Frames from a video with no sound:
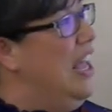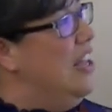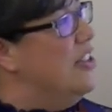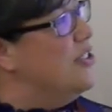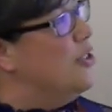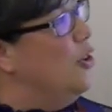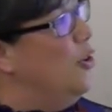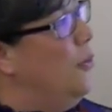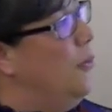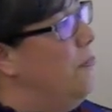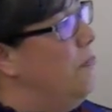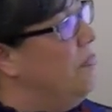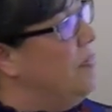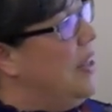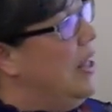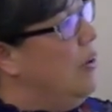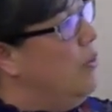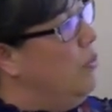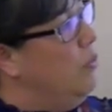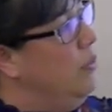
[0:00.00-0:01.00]
So
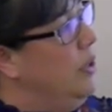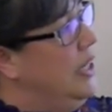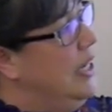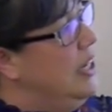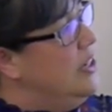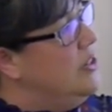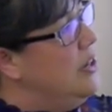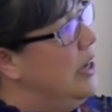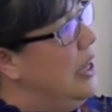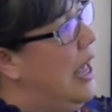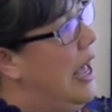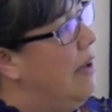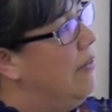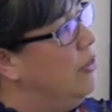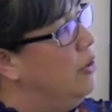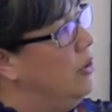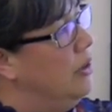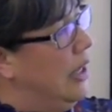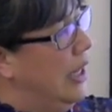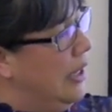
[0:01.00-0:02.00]
we need to
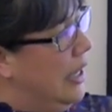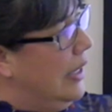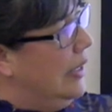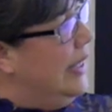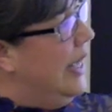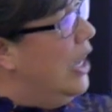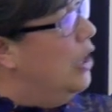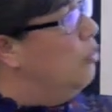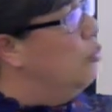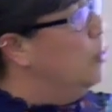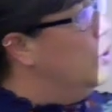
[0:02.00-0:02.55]
have, like, again,